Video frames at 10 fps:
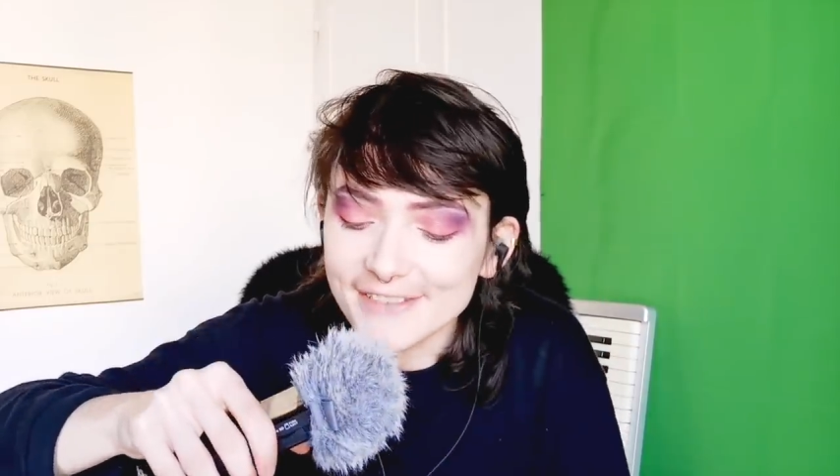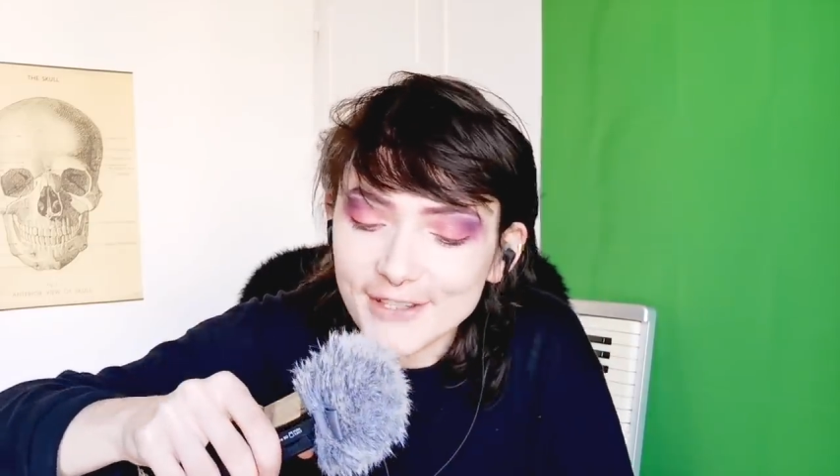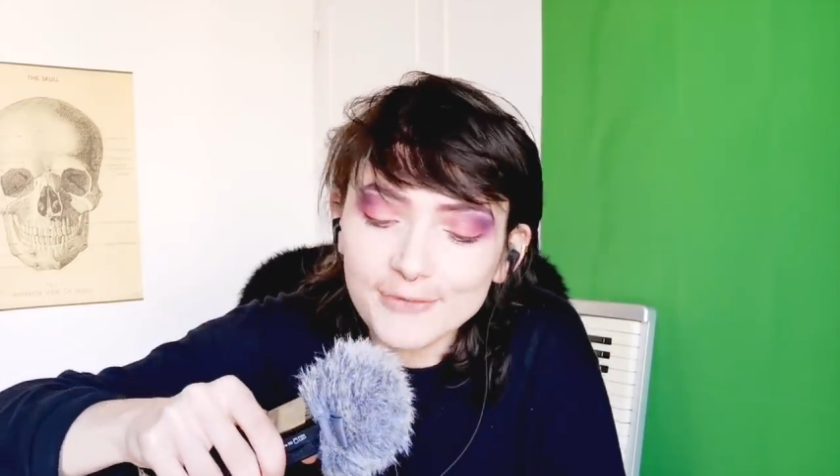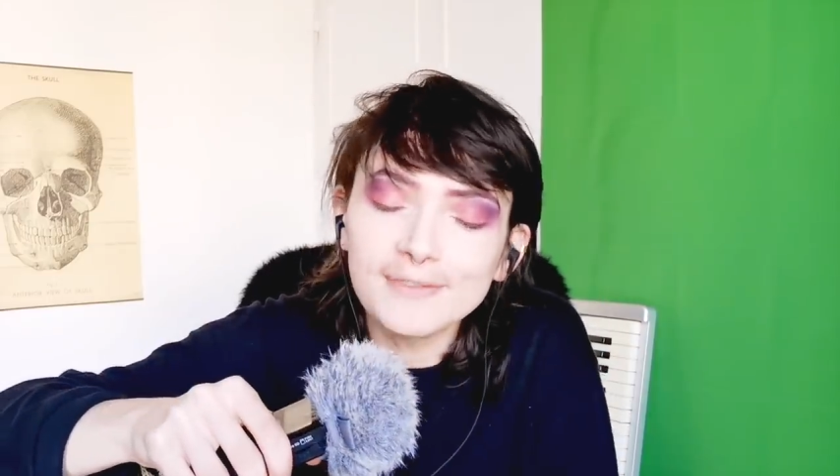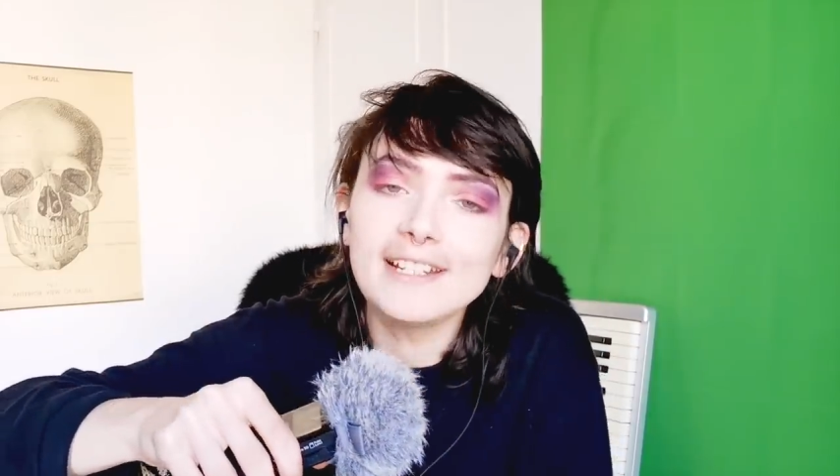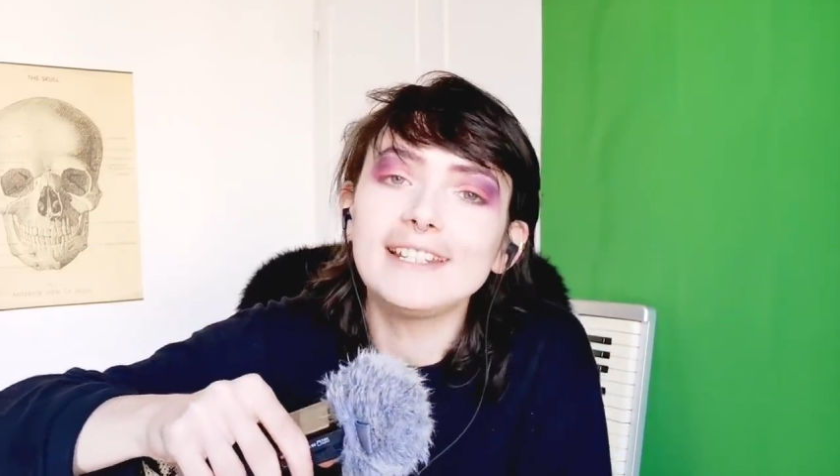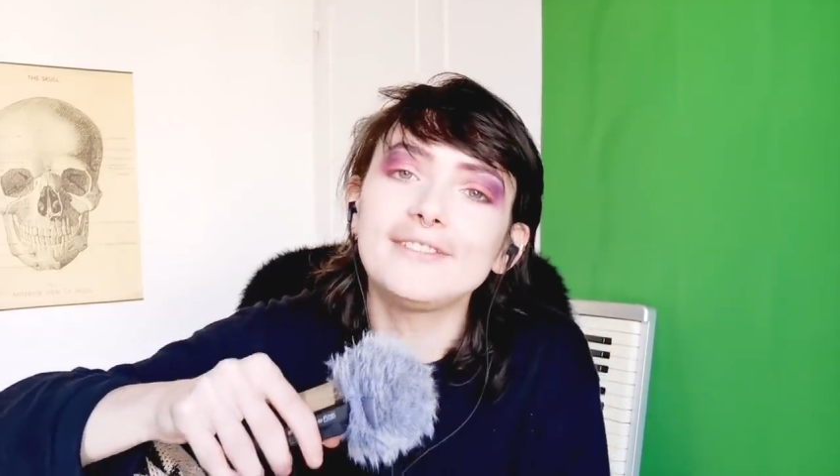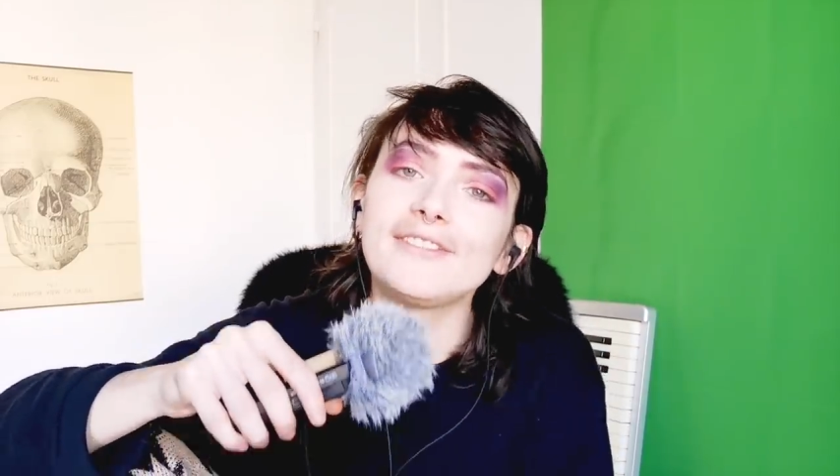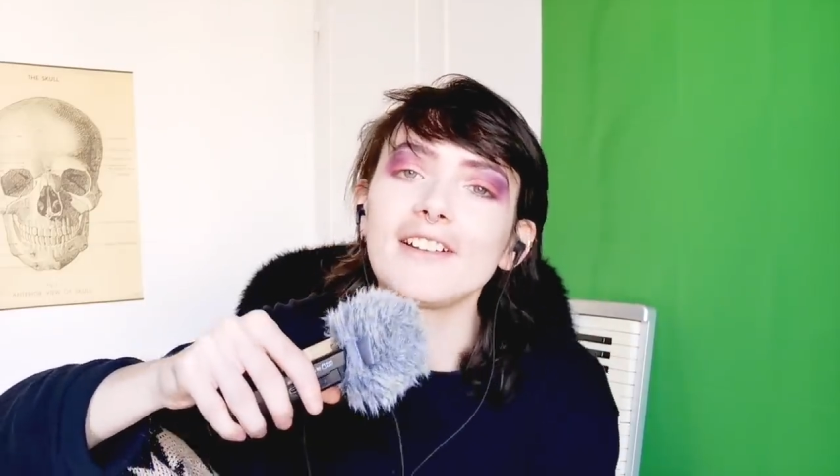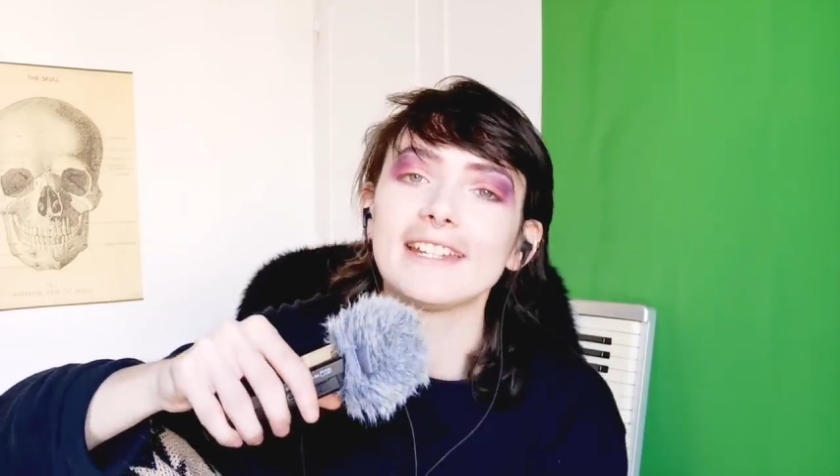just really
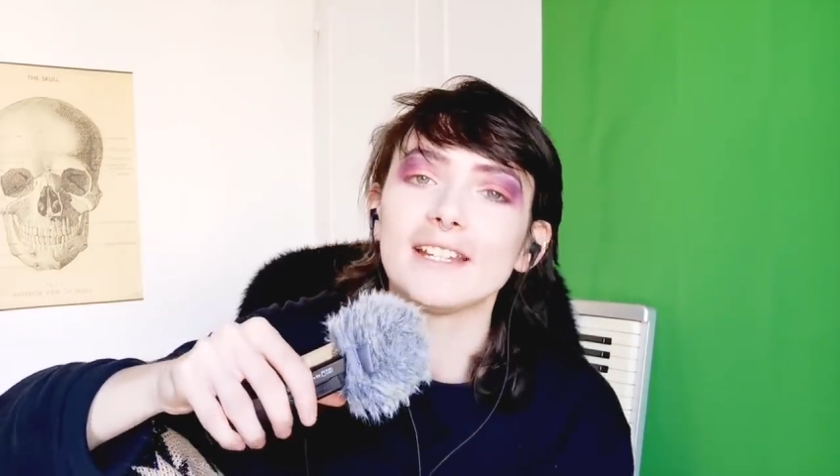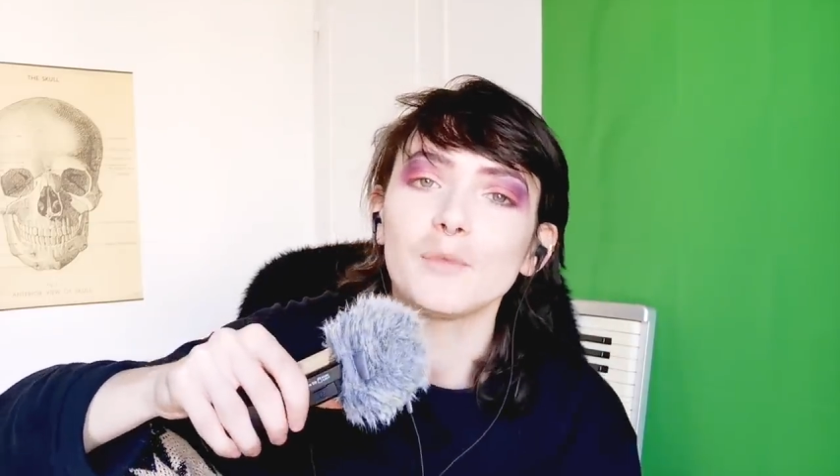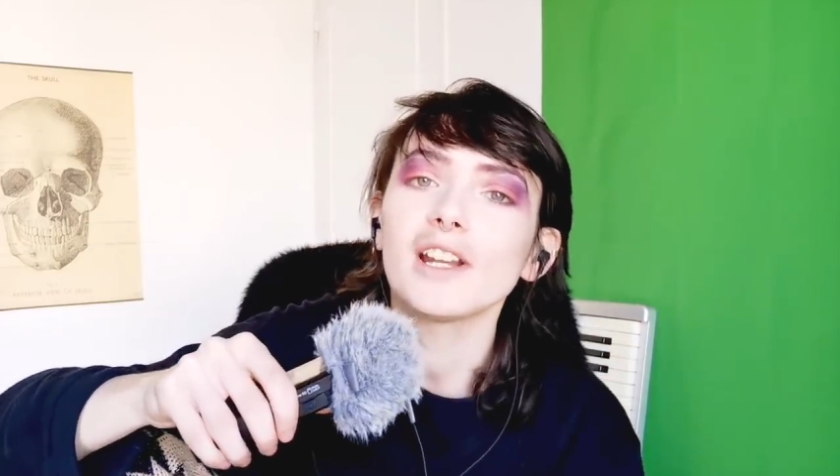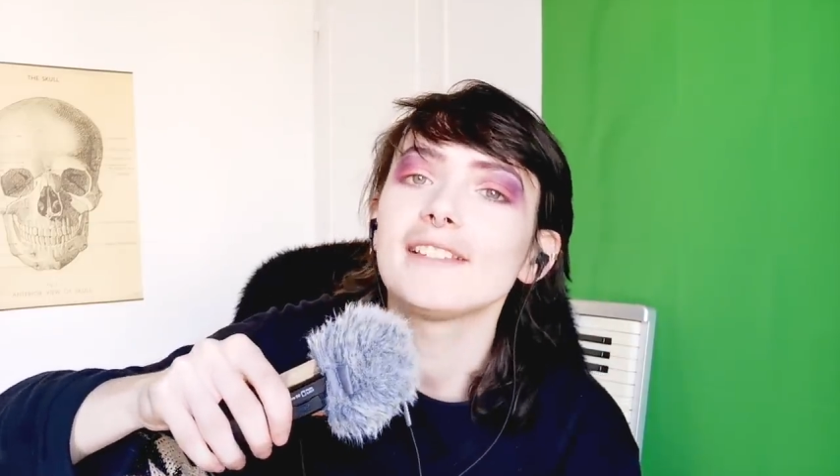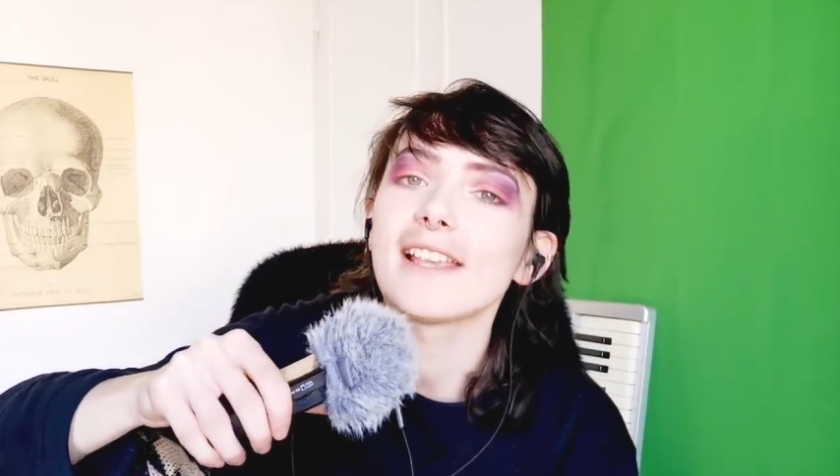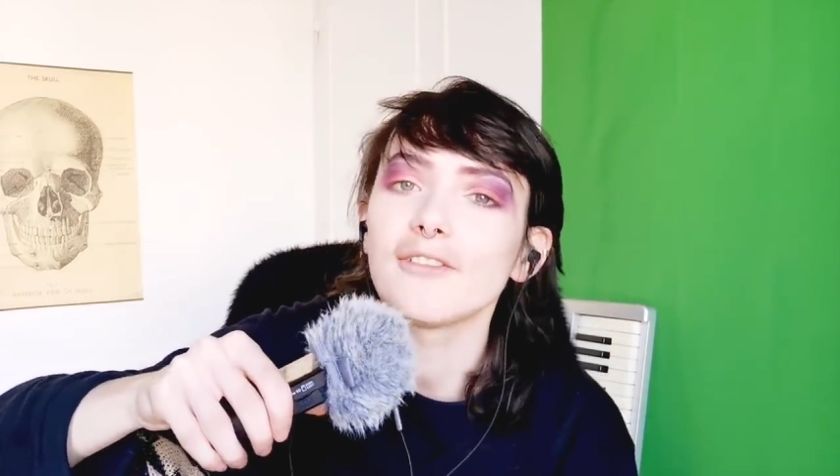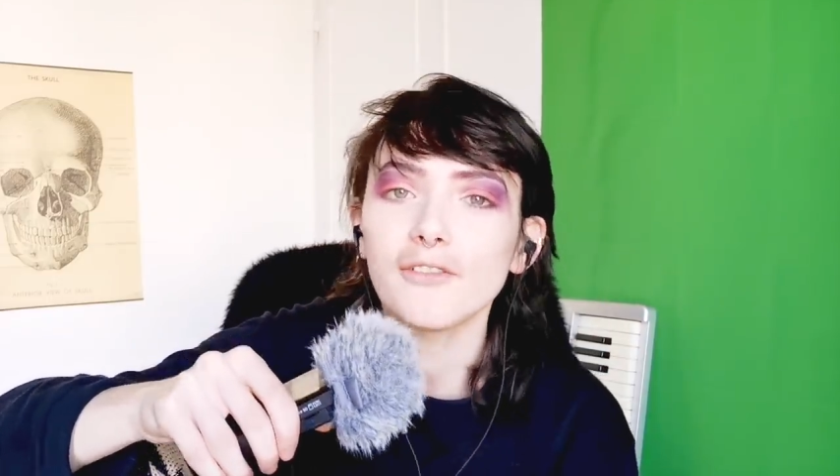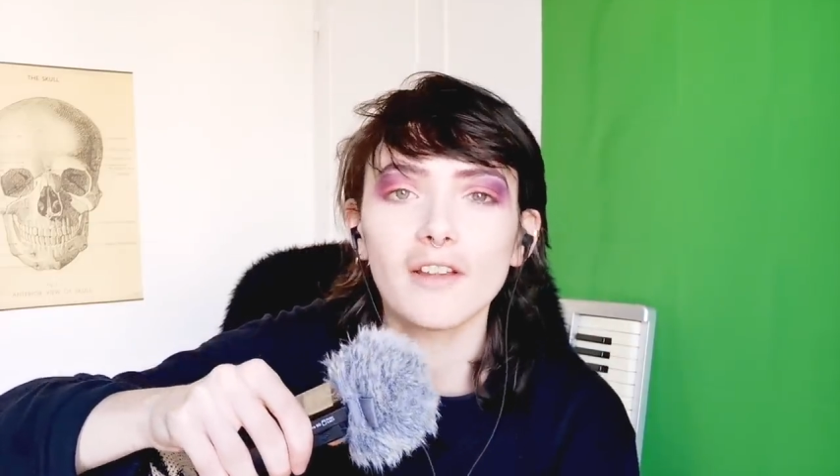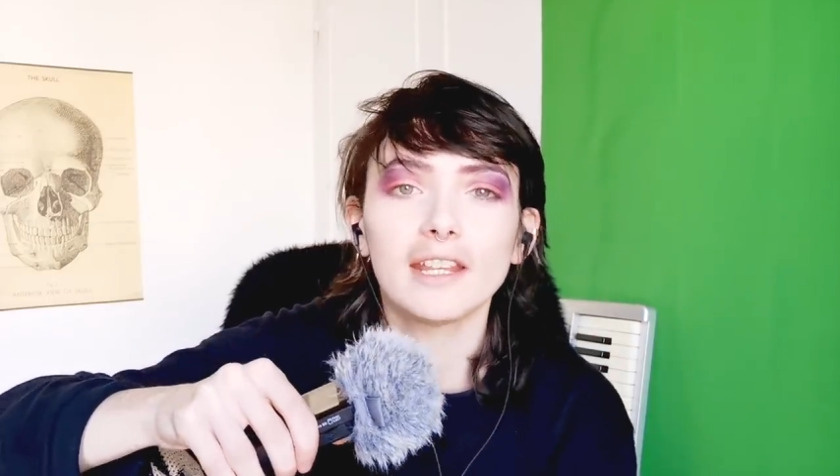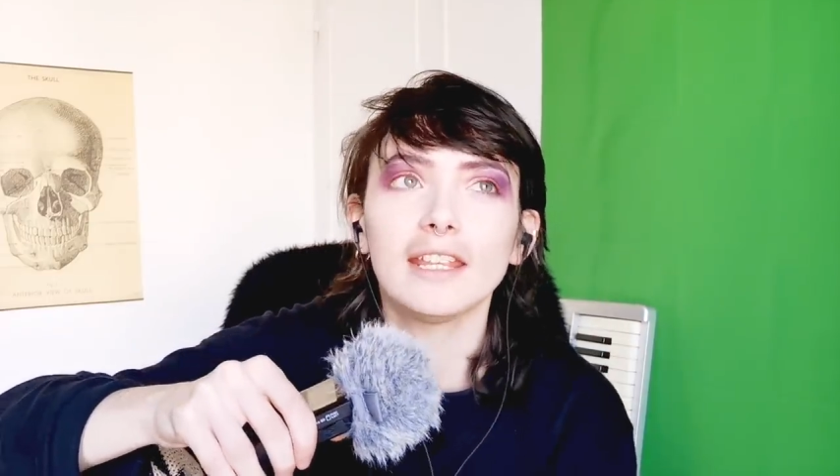funny, and when I say
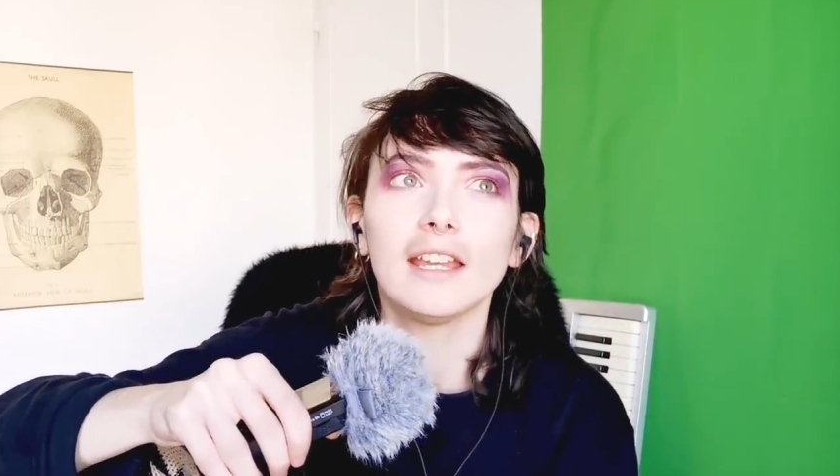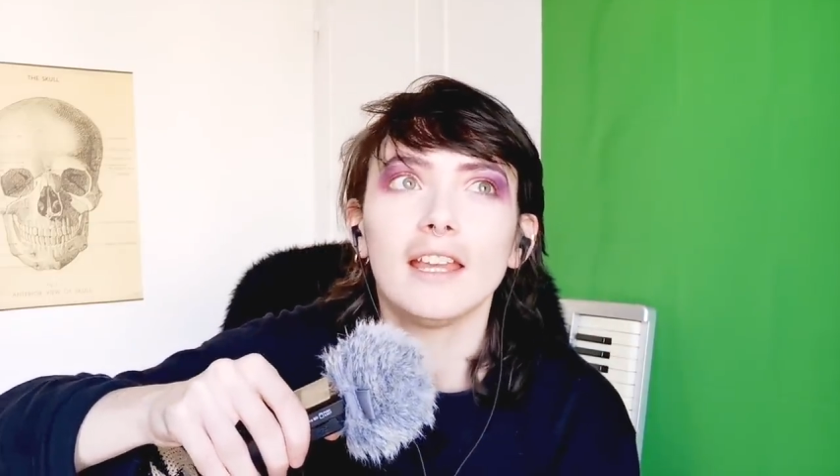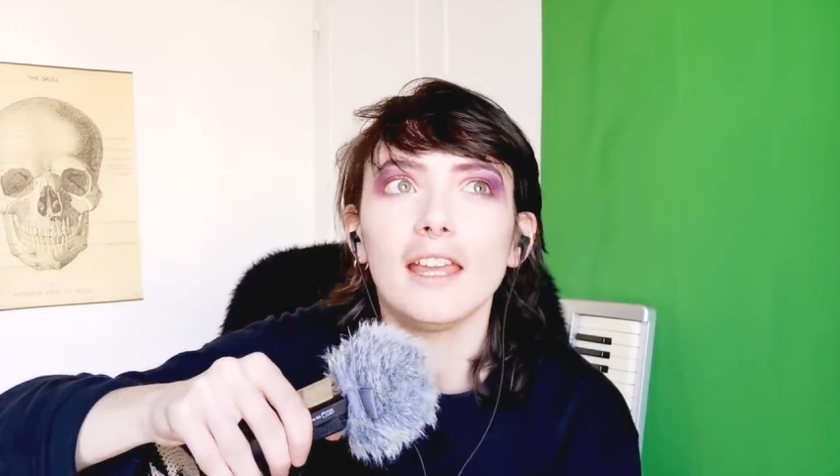funny,